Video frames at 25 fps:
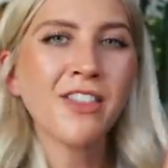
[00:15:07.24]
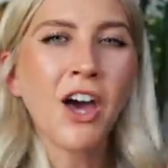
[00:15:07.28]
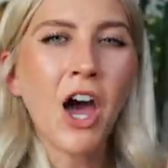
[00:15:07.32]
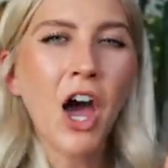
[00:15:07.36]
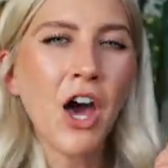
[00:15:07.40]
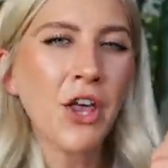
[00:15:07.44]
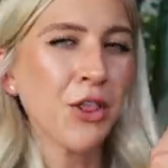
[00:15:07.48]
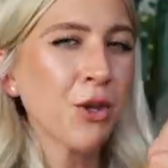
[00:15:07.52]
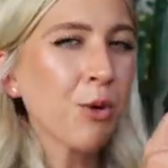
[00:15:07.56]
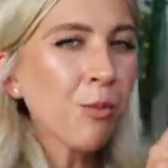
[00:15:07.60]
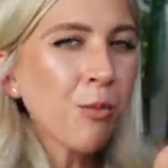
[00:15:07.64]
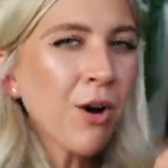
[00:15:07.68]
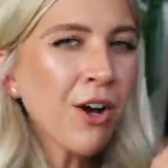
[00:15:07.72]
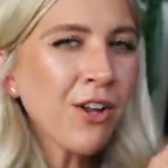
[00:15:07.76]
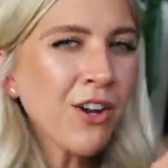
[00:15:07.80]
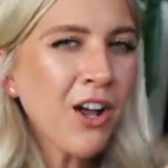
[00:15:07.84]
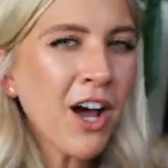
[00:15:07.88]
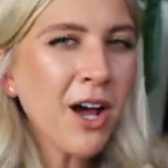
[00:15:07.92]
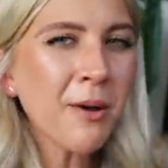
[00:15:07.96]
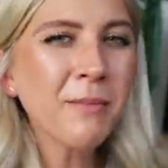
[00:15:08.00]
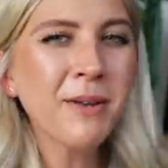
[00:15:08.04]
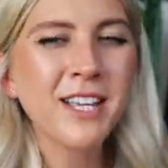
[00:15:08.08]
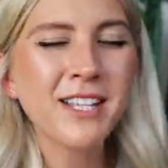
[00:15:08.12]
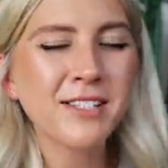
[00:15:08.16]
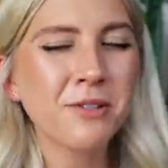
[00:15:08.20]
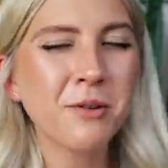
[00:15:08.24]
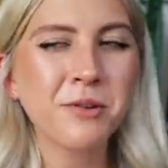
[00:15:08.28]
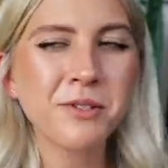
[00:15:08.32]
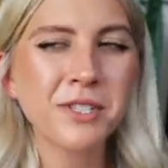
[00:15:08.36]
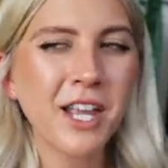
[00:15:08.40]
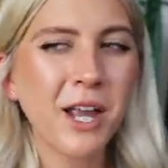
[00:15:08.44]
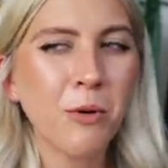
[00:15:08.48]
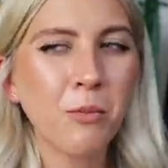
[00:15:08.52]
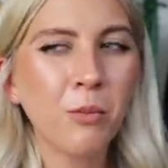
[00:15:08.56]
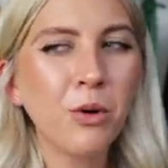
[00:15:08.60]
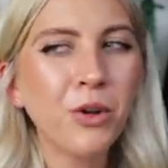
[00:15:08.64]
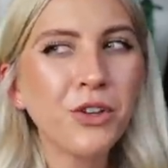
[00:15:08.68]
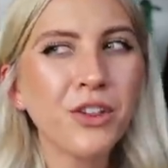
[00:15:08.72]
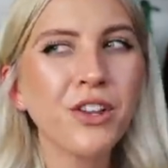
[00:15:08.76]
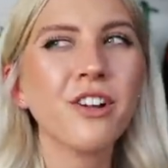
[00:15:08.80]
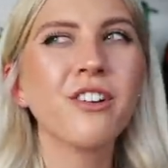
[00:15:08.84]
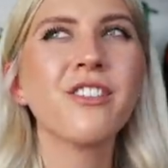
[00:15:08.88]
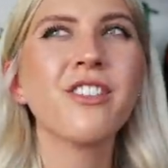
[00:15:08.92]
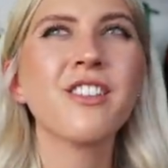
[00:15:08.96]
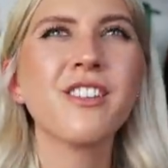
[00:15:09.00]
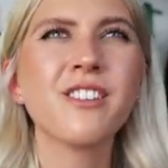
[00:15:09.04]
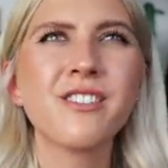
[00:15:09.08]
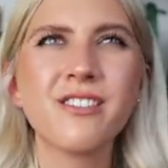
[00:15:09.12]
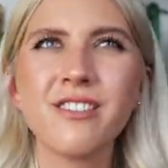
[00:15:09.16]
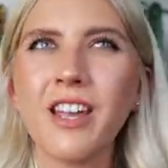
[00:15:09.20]
the other one on because I was like, well, they're
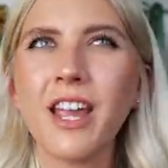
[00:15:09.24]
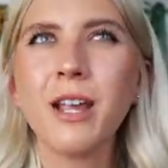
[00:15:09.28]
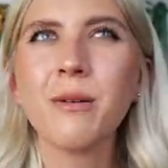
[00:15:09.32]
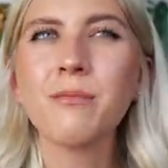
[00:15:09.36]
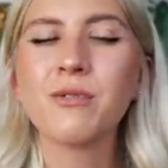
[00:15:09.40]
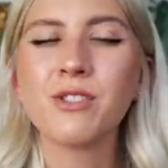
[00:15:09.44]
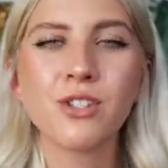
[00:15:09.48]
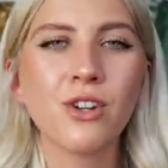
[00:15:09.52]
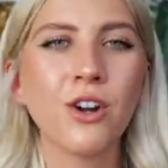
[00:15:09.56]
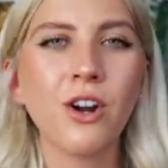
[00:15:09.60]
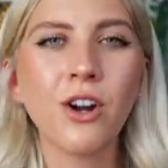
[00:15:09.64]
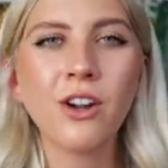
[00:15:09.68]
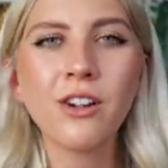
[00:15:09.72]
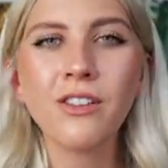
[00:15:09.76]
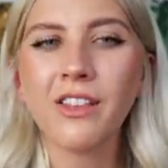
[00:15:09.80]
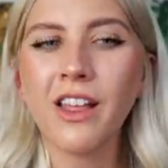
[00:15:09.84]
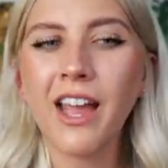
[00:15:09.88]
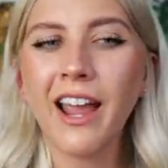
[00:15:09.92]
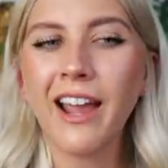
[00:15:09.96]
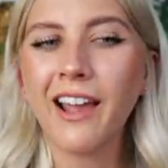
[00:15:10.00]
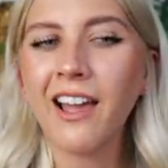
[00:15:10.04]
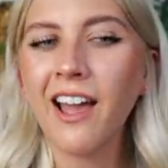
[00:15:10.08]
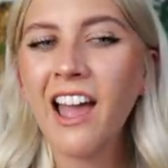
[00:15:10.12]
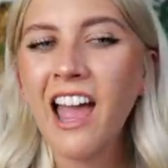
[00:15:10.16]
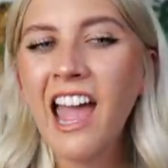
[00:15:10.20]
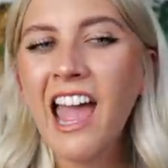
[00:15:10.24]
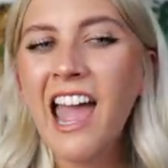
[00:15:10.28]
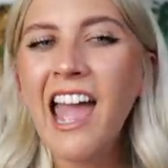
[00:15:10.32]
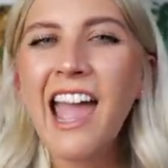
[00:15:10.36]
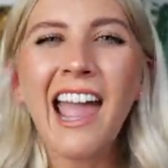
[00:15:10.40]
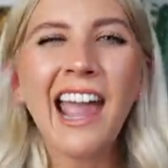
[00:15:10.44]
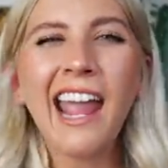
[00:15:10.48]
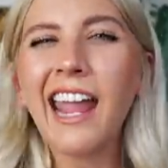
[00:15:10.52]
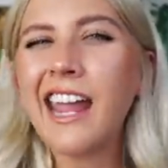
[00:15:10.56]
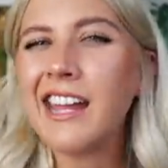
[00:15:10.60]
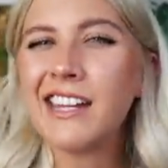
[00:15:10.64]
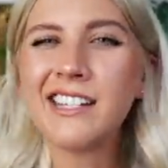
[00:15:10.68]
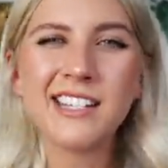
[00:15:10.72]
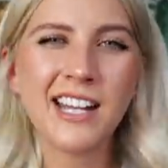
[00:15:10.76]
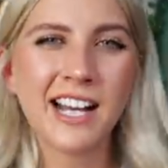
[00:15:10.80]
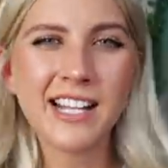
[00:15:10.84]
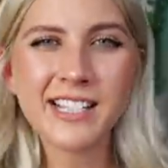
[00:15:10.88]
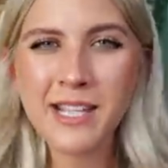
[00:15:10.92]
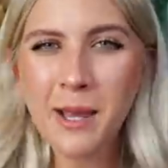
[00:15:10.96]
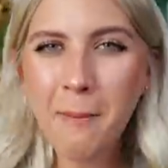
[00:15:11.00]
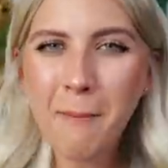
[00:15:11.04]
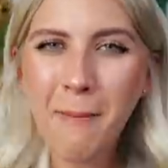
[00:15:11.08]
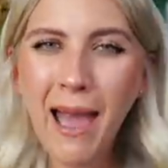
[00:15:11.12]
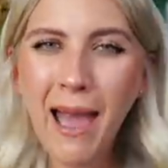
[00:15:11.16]
the same skirt, like it doesn't